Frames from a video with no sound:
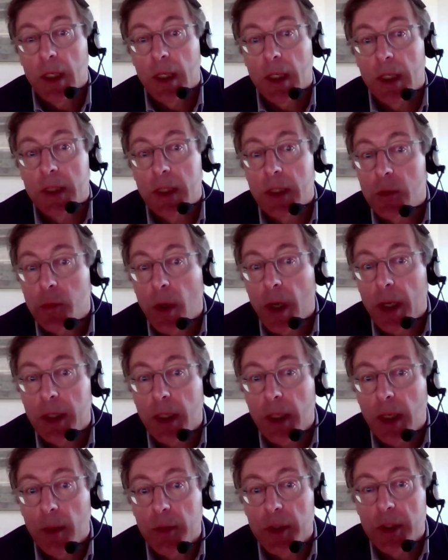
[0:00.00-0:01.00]
It is why the
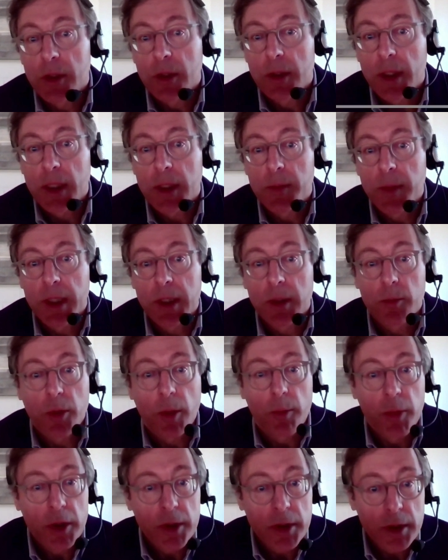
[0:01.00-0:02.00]
Commission has made a
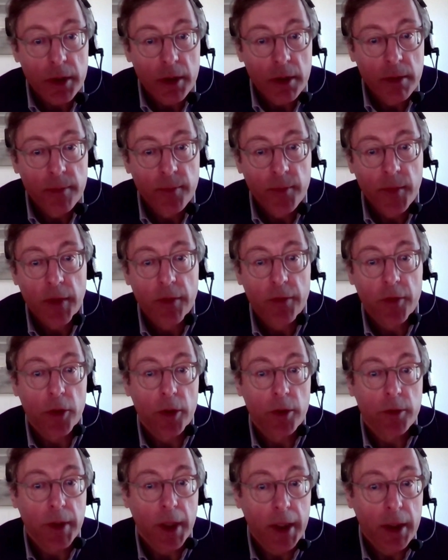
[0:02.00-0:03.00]
proposal for
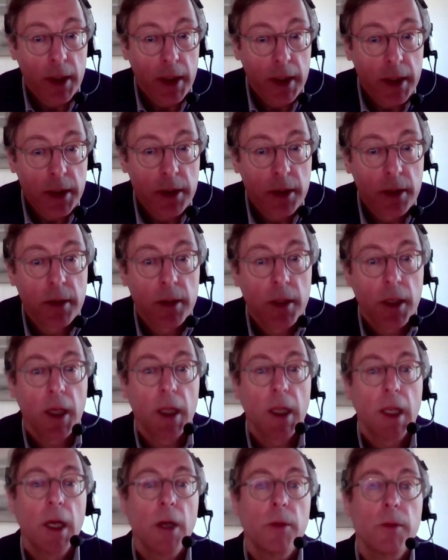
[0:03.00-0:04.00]
a regulation
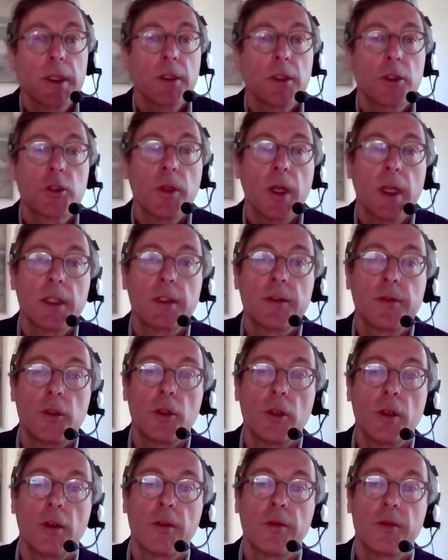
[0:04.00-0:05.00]
allowing the
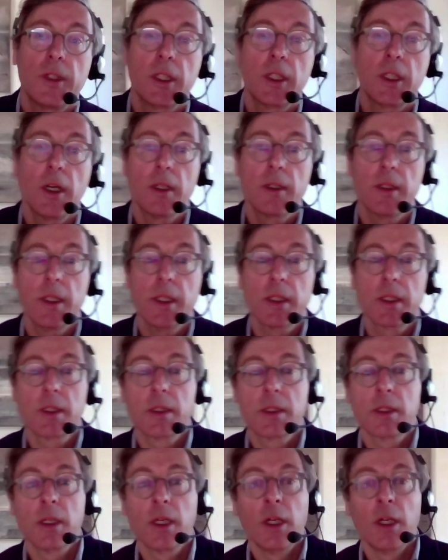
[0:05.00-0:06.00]
transfer of
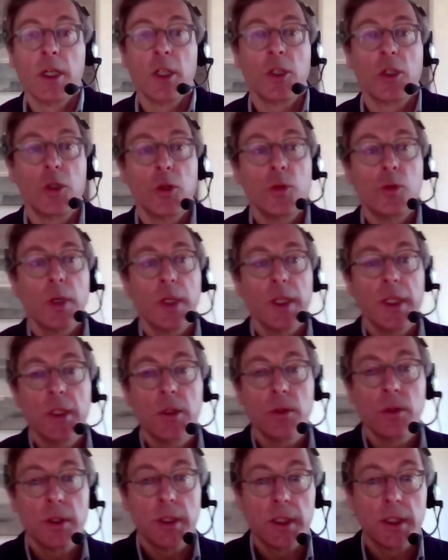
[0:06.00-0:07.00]
eCodecs to
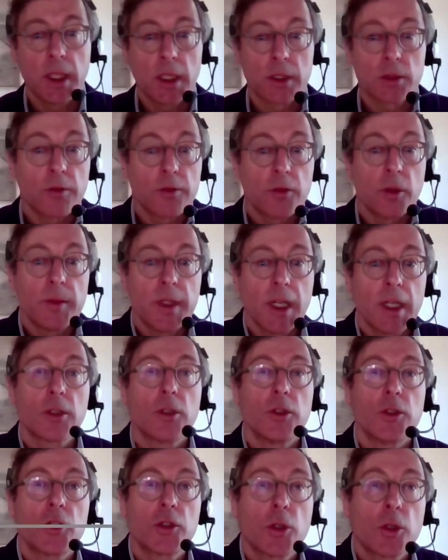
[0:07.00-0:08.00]
EU-LISA. So from that
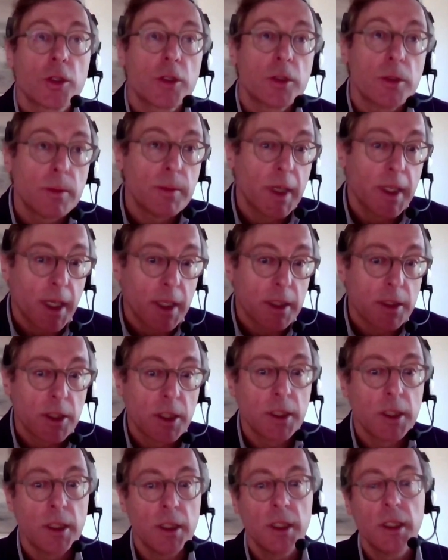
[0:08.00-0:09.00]
consortium
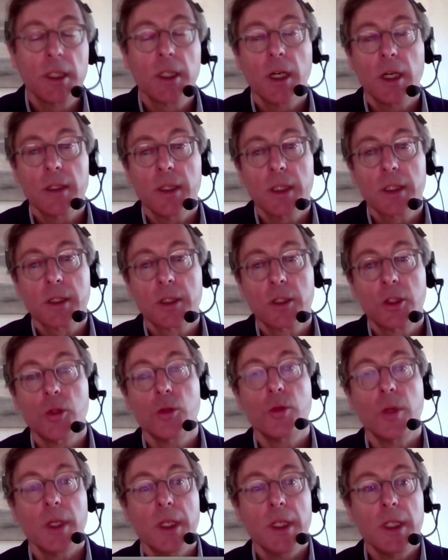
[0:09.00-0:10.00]
managing eCodecs
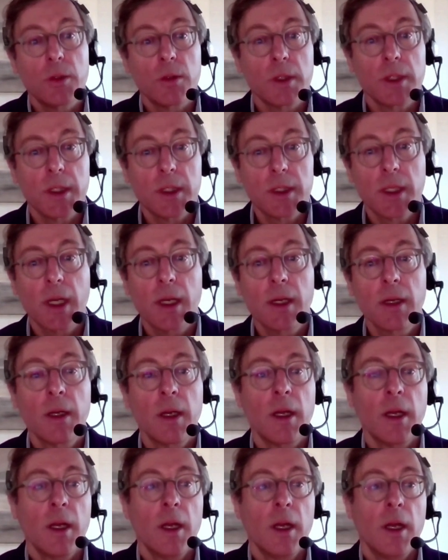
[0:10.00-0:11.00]
to EU-LISA,
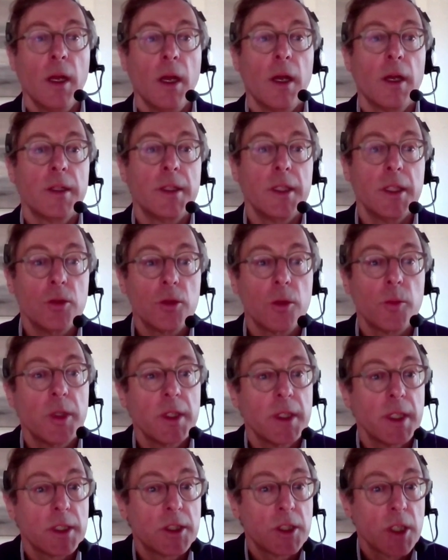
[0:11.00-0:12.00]
the
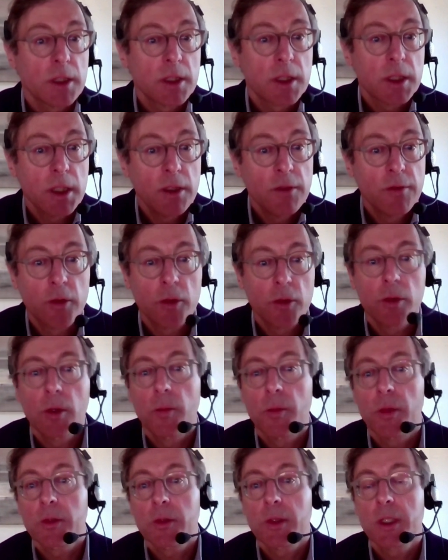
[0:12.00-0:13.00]
European Agency for
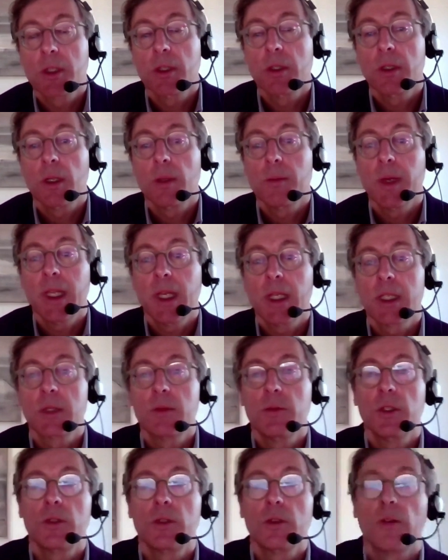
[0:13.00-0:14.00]
Operational
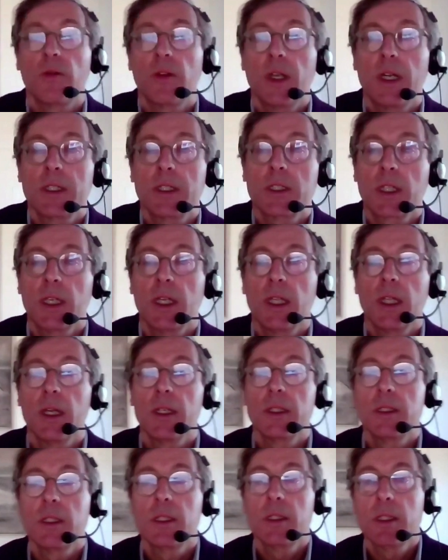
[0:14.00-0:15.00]
Management of Large-Scale
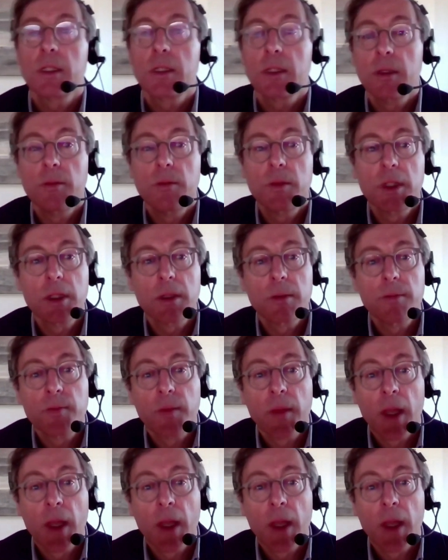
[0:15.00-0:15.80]
IT Systems,